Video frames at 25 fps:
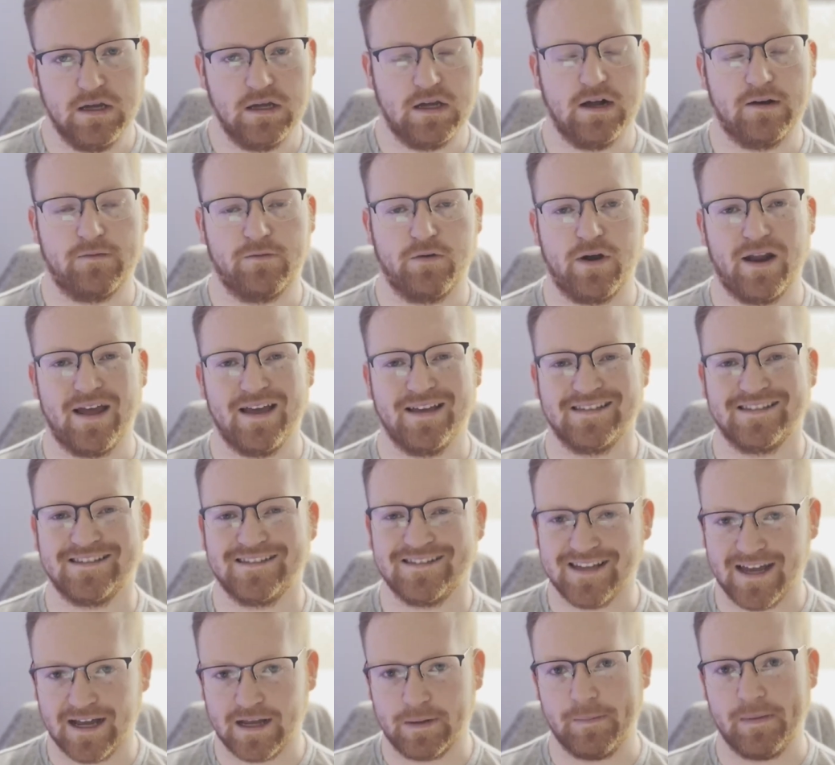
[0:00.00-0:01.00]
covered a
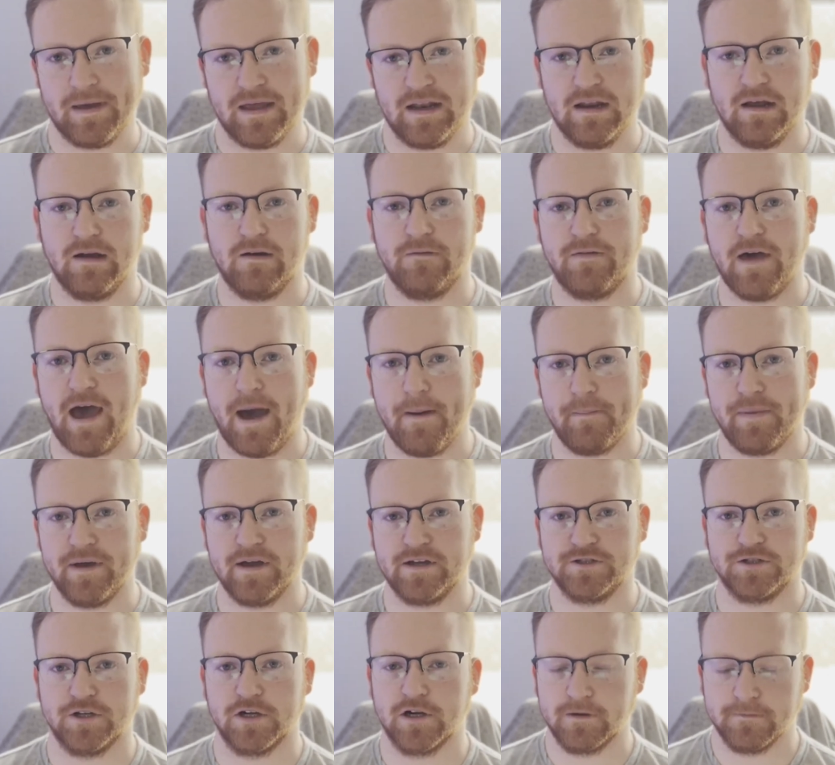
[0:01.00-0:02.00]
segment of that
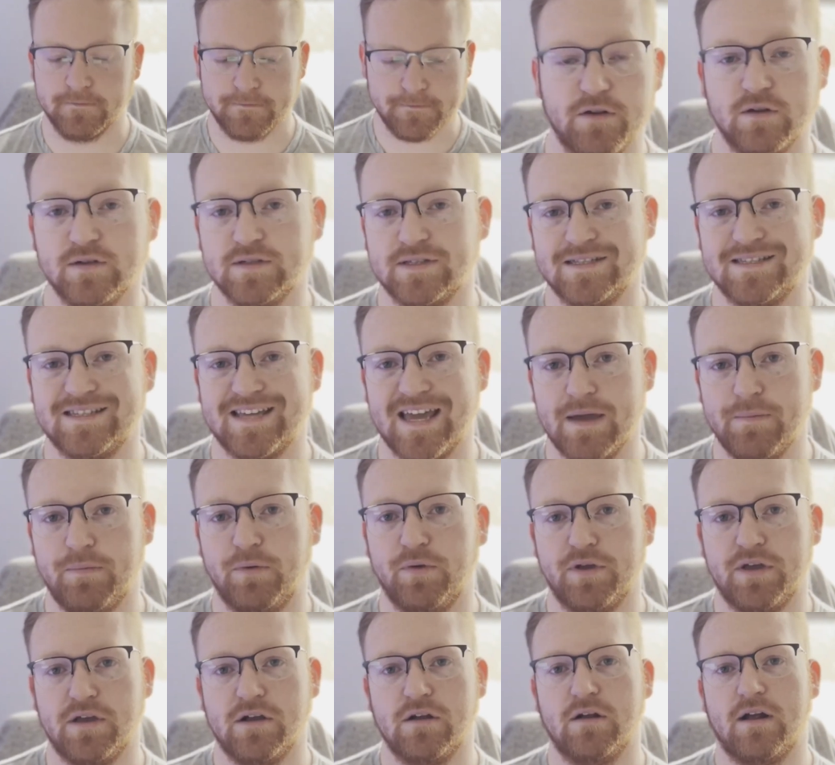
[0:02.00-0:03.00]
picture. There's a
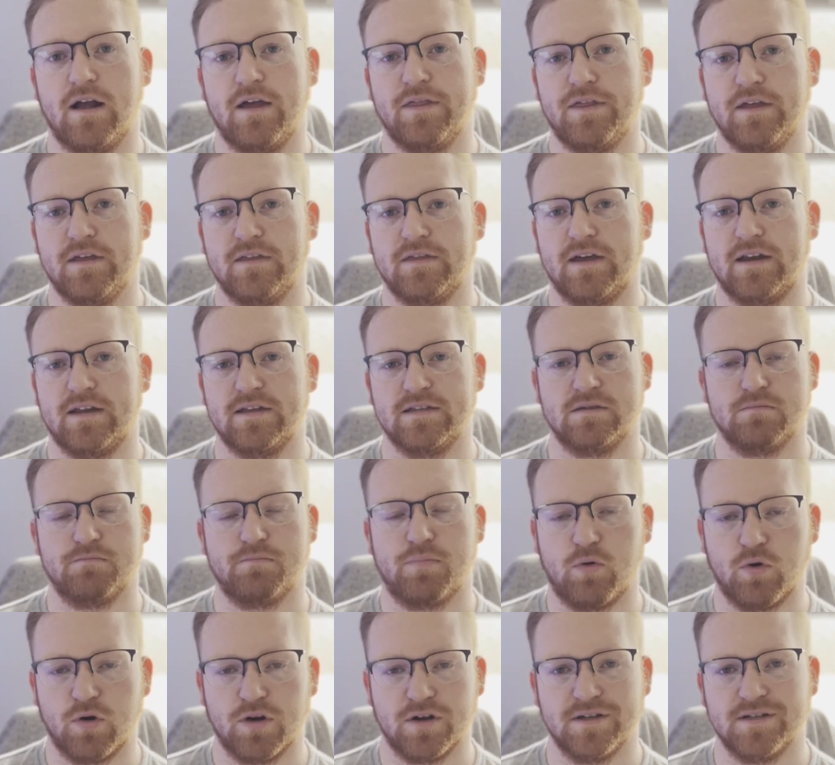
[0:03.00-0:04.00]
table here I think that is
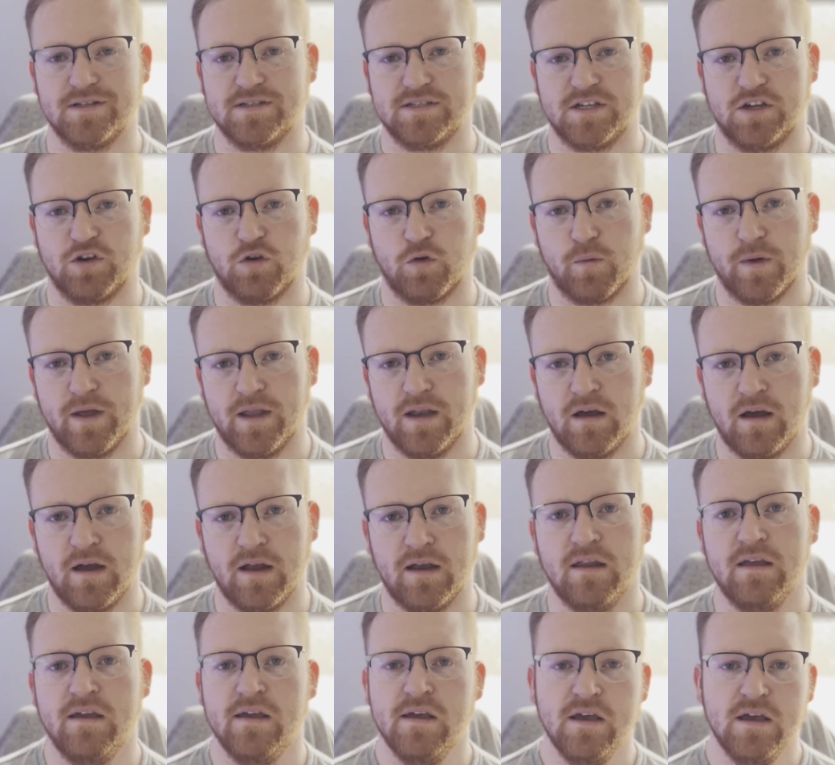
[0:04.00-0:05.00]
important to zero in
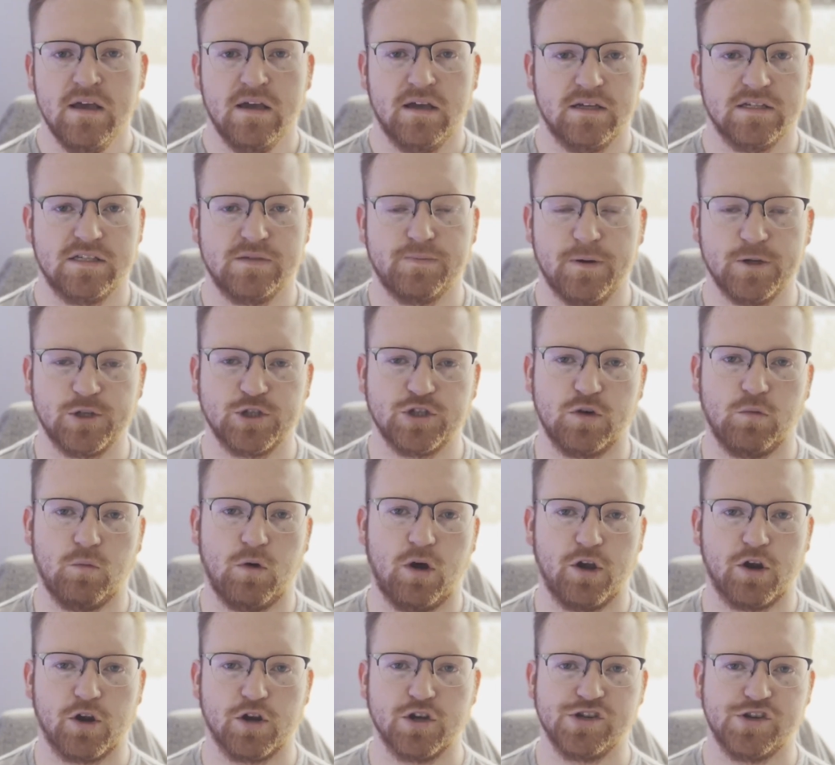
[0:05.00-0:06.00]
on, especially
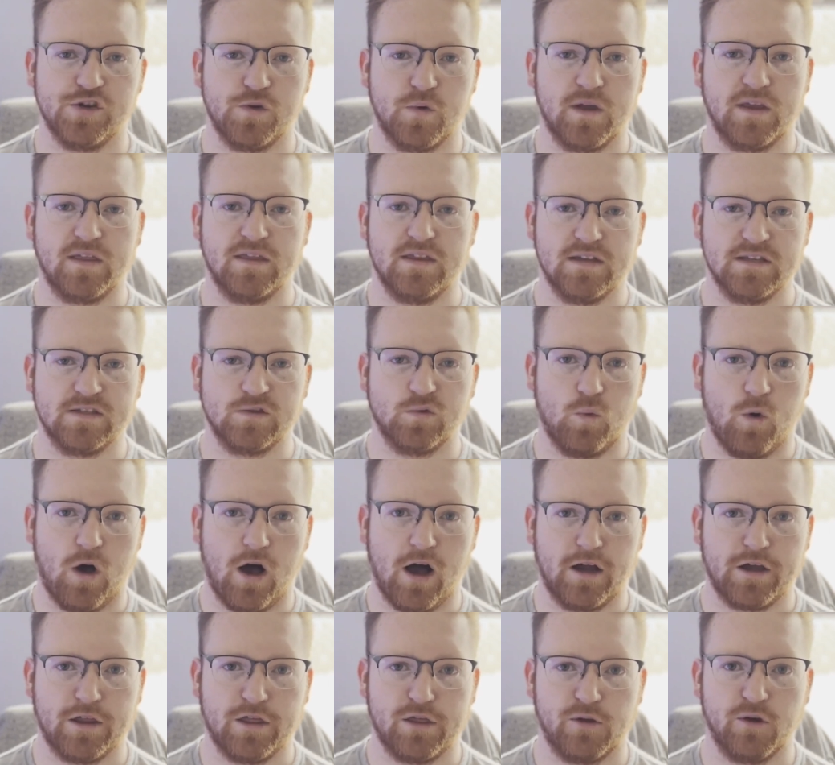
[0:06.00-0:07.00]
while you're doing this
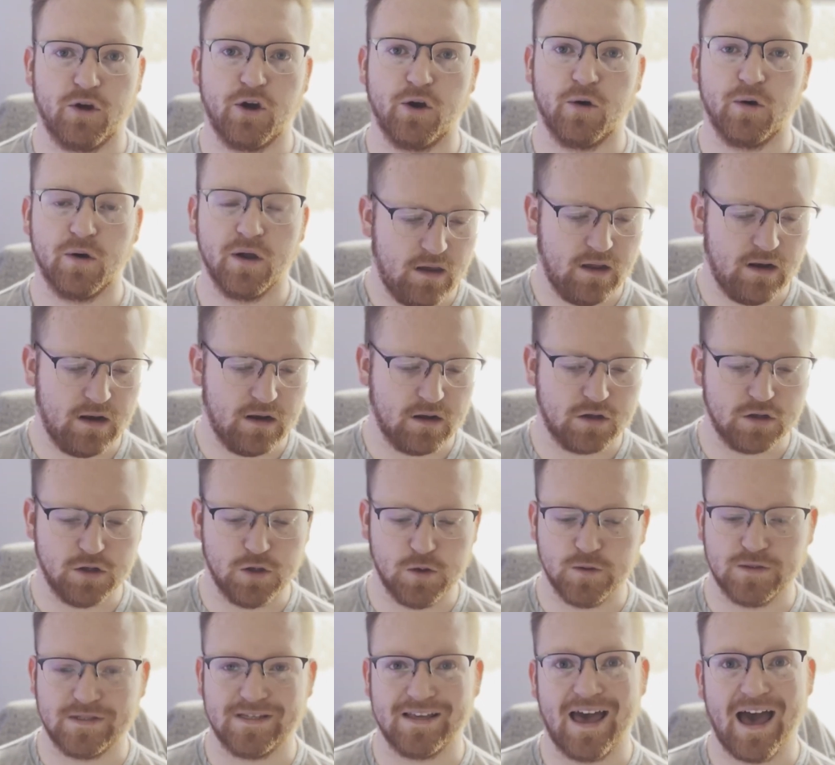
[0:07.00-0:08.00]
walkthrough. It
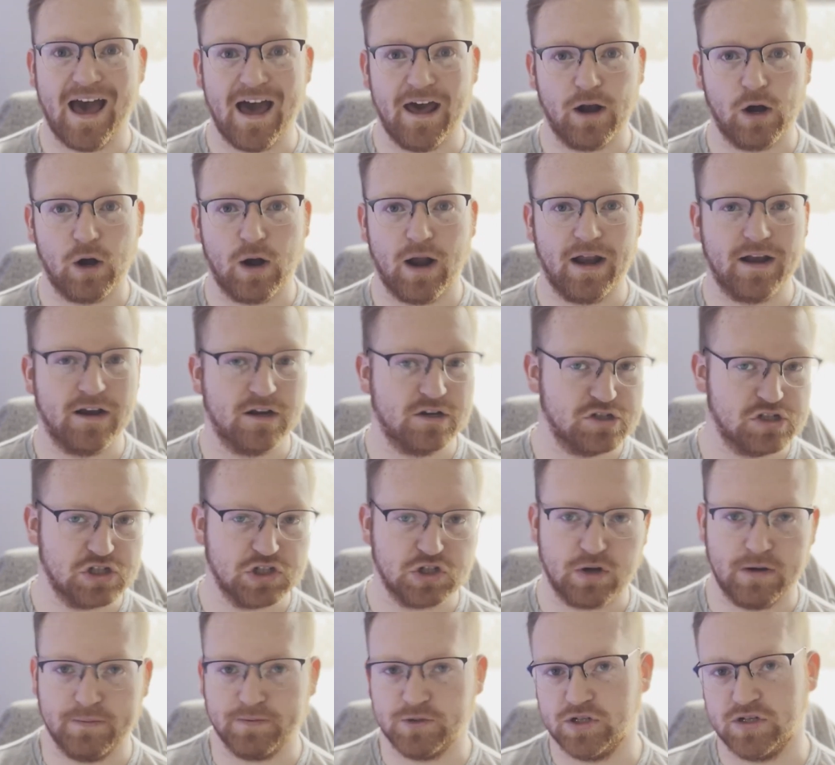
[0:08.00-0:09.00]
includes a header and a
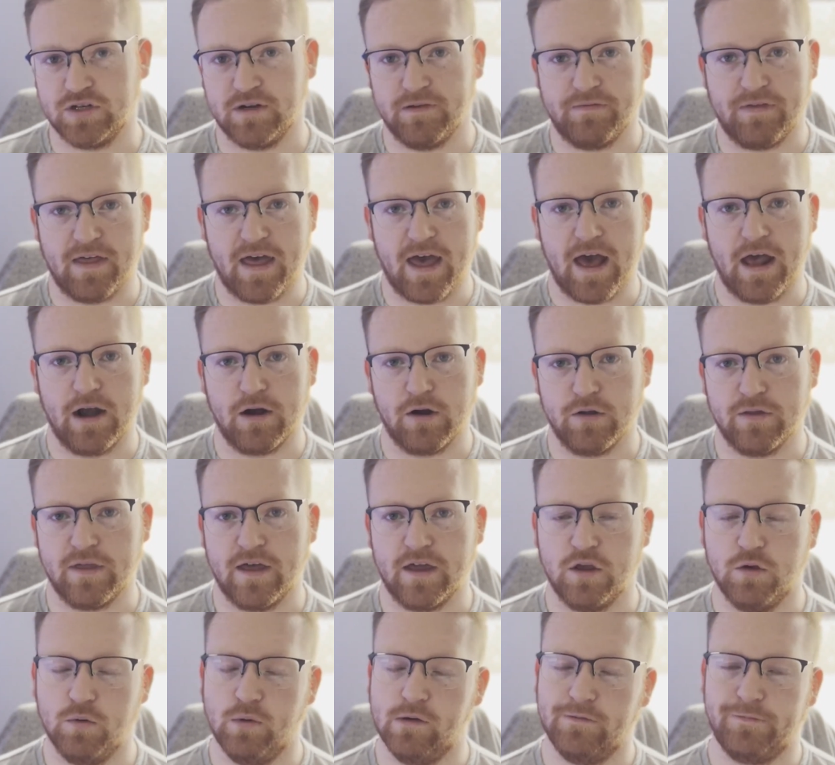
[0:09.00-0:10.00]
description of the header
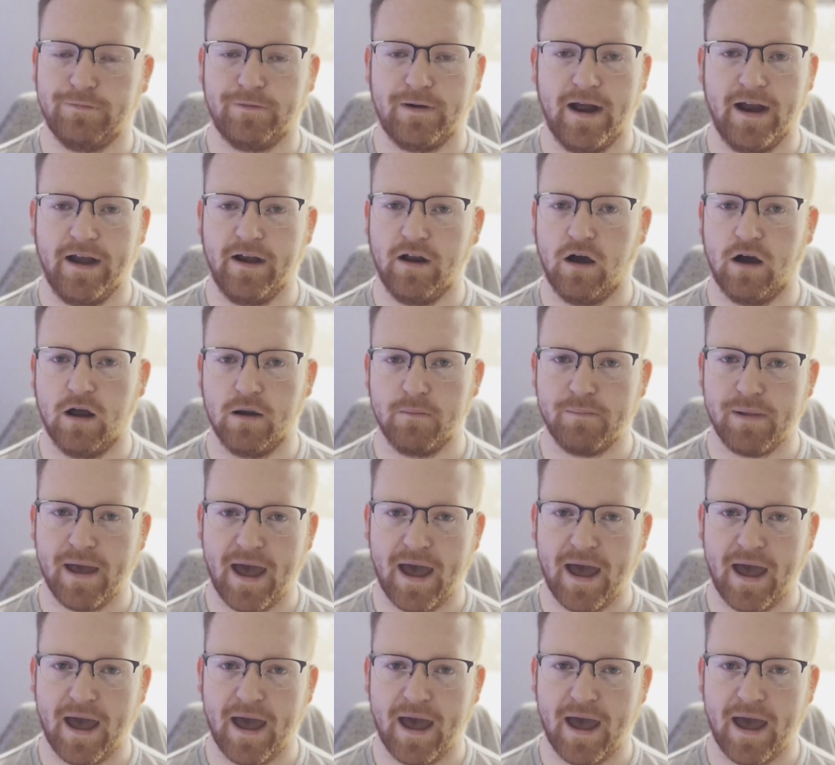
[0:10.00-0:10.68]
that you will find on